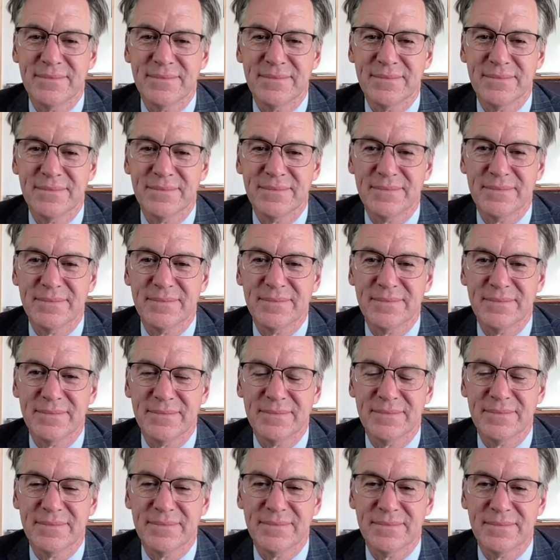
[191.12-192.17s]

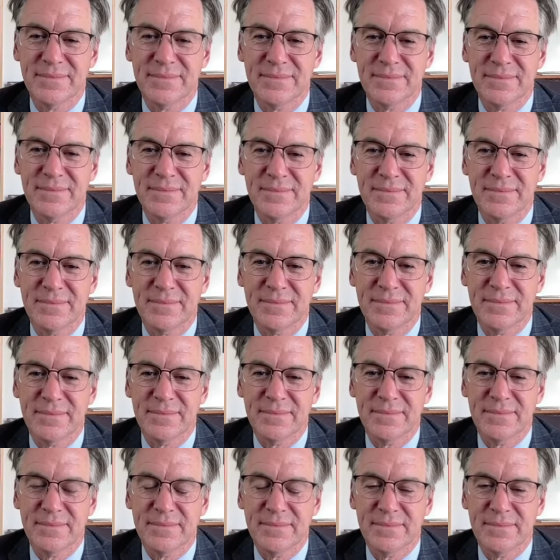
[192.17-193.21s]

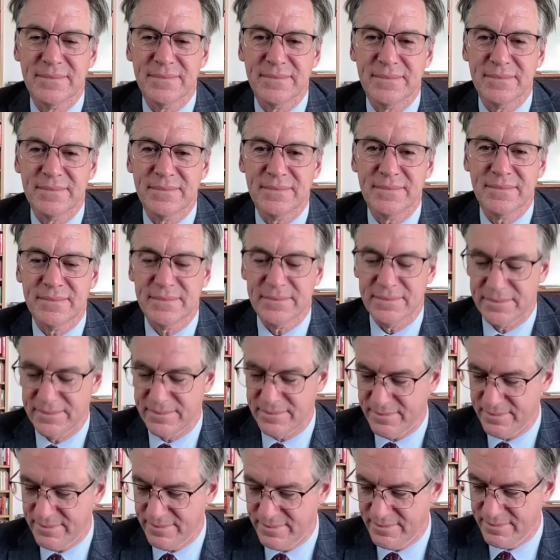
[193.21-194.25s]

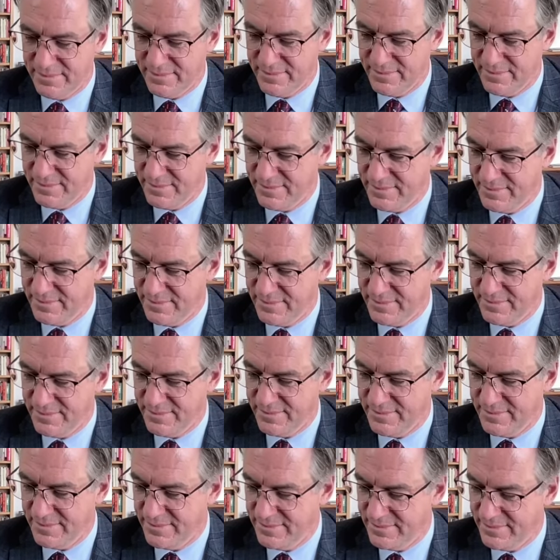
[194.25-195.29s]

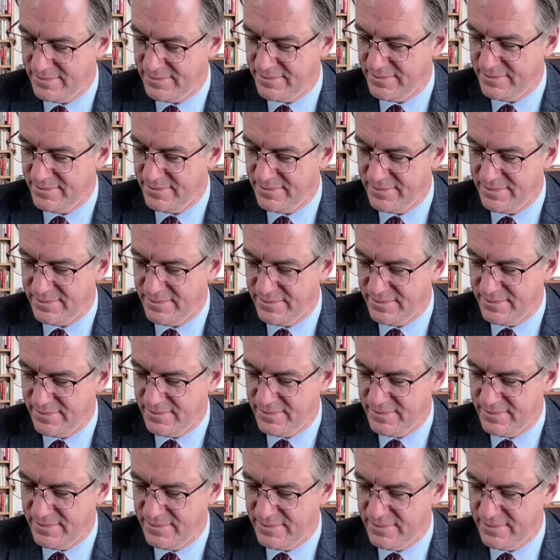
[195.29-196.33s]

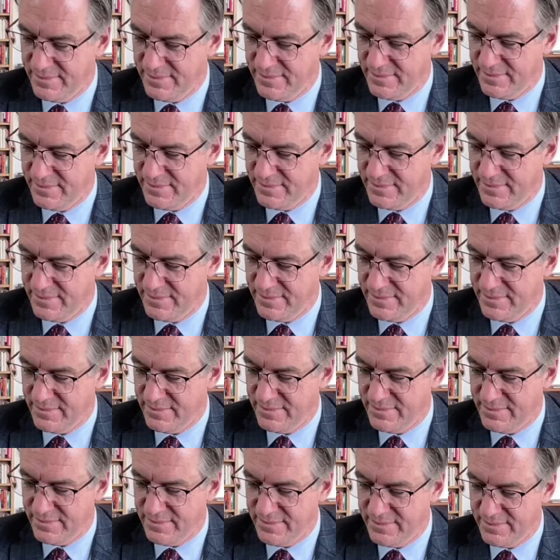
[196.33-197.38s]

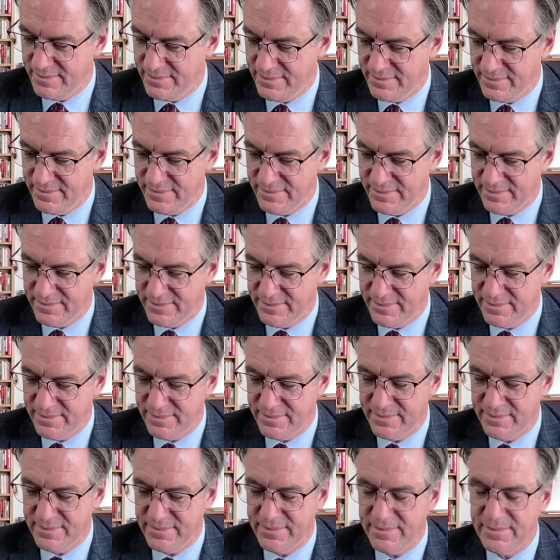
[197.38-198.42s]

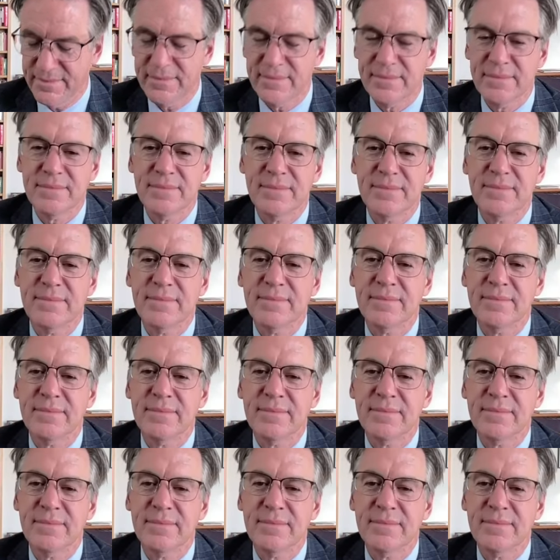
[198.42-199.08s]
(silent)